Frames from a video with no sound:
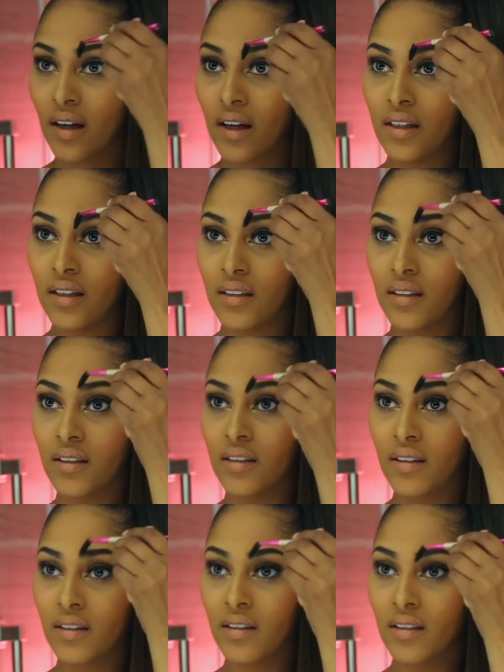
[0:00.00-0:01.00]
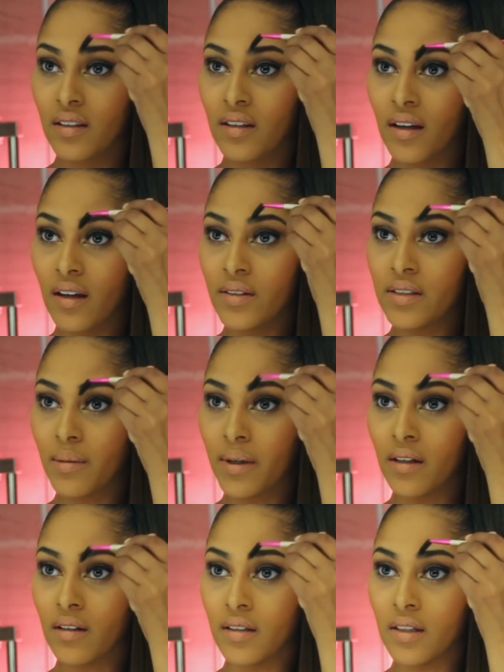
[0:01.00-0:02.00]
And every time I
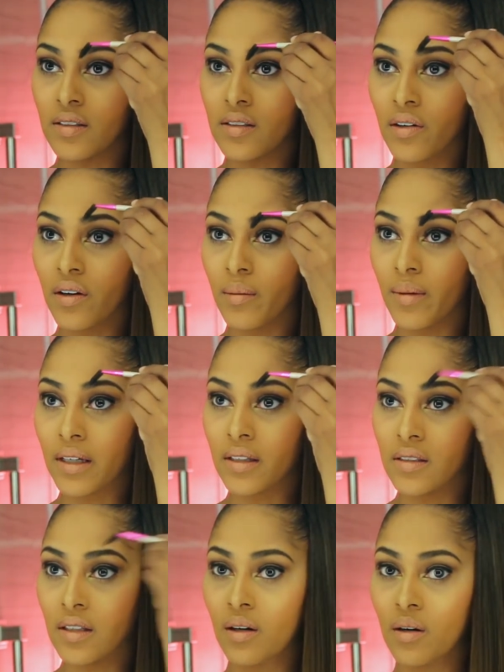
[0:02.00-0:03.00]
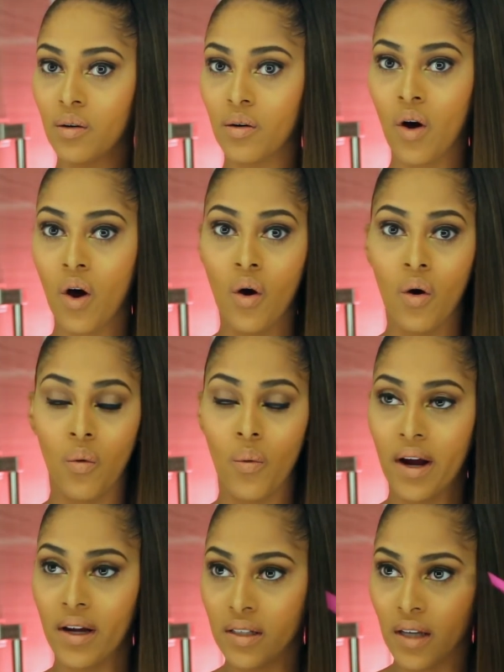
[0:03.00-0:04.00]
get on Instagram, I can tell
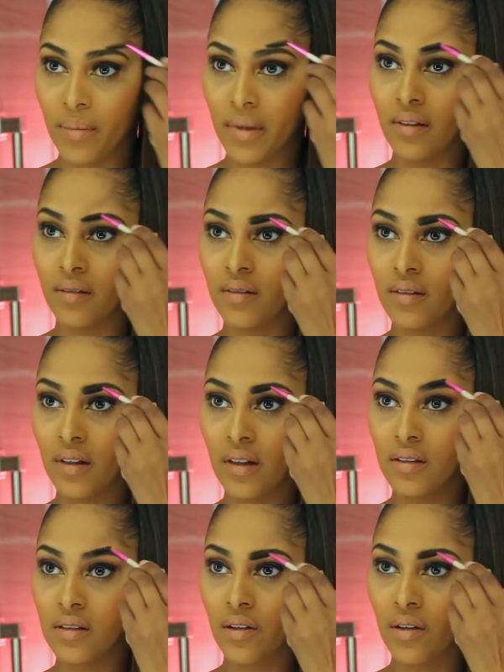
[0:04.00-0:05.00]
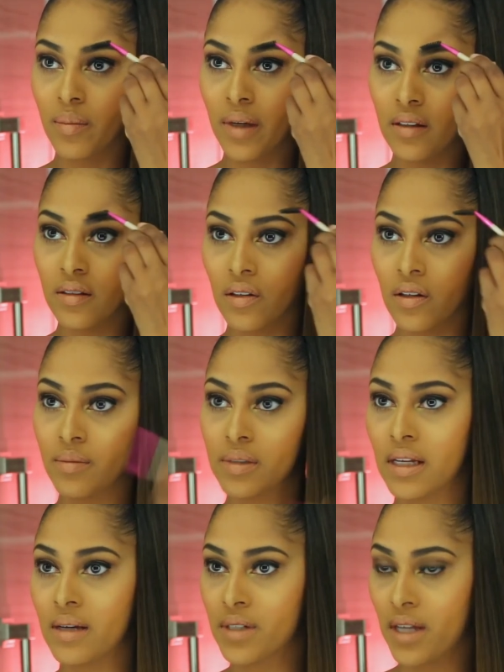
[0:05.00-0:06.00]
where I need, I mean, Instagram, not Instagram,
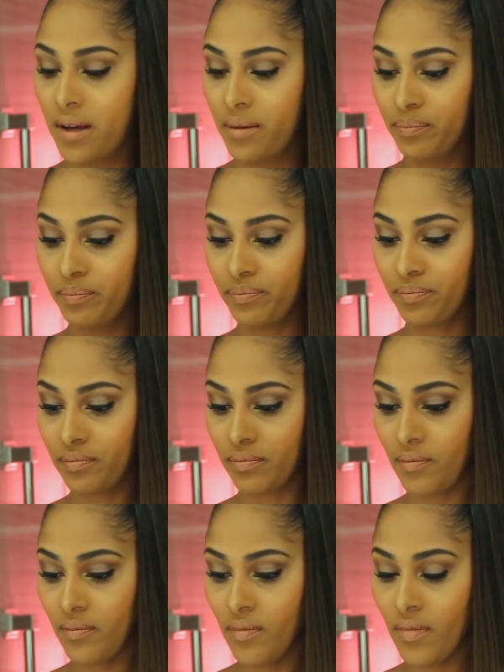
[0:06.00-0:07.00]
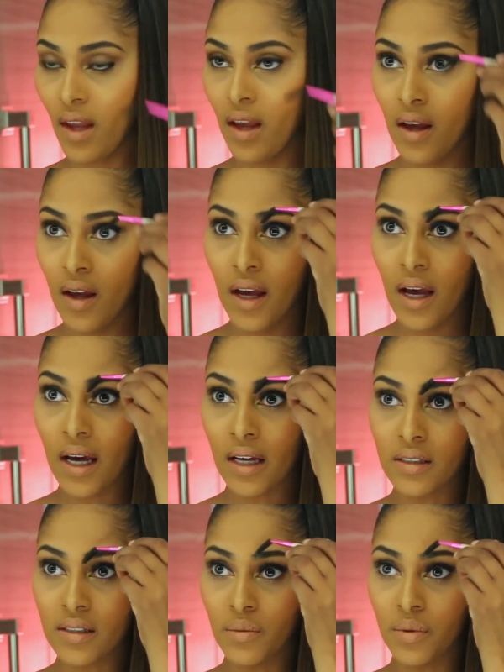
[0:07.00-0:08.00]
Snapchat. I
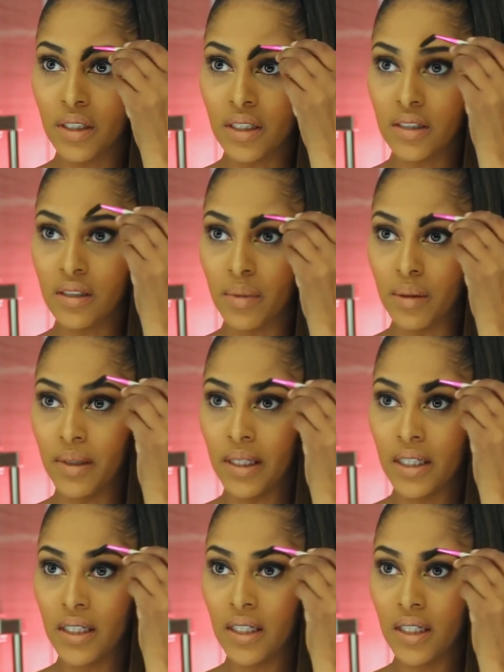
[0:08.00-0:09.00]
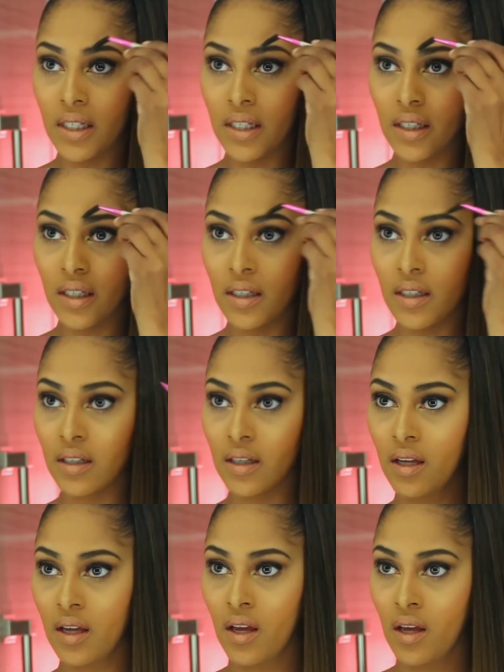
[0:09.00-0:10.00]
can see what needs to be blended,
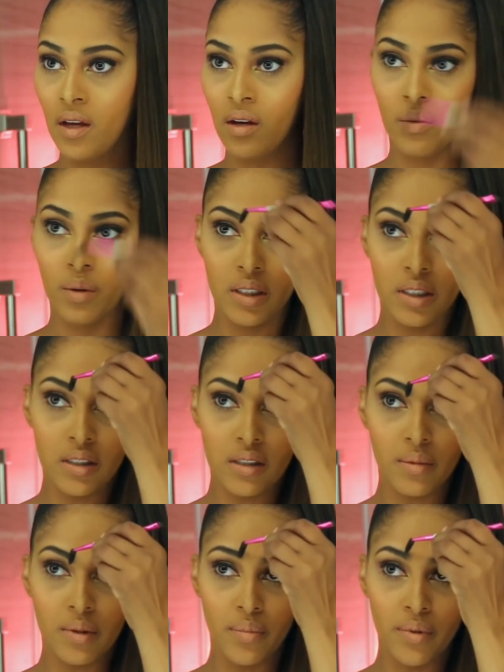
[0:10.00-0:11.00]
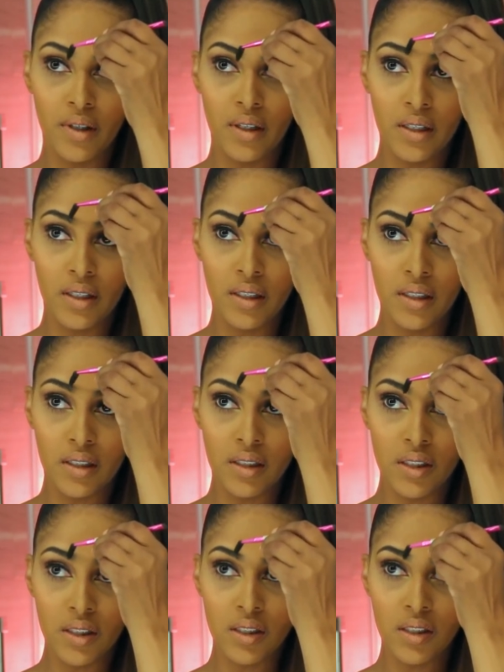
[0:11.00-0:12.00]
what needs to be
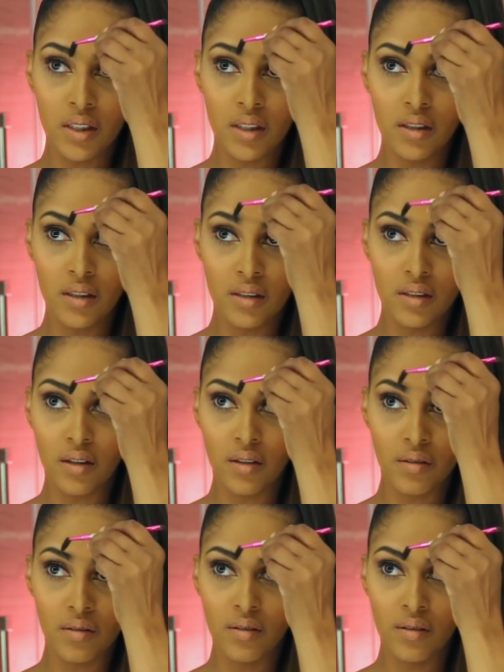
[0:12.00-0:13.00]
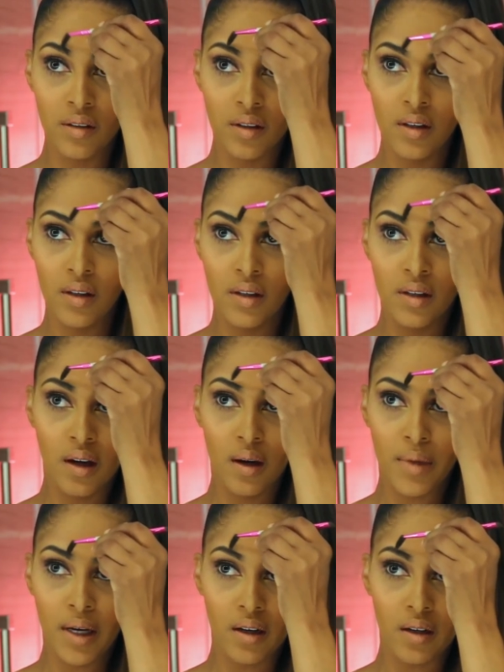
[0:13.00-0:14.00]
brushed. So
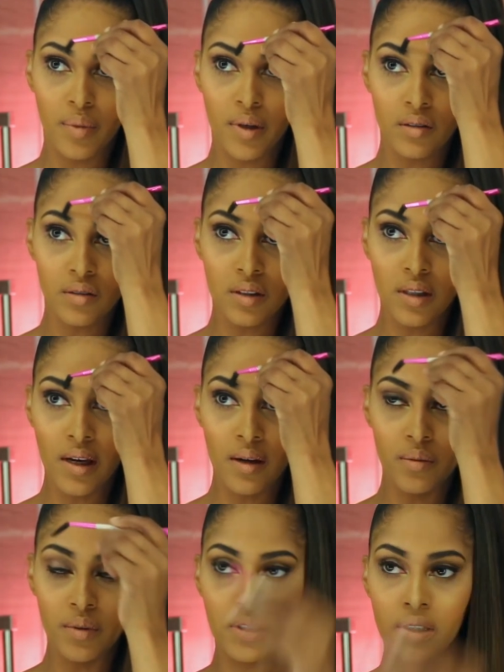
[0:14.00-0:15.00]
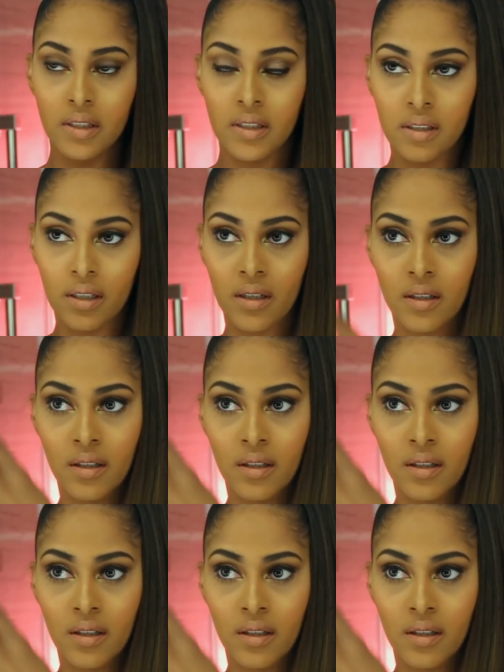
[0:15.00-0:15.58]
I'm not gonna post that one,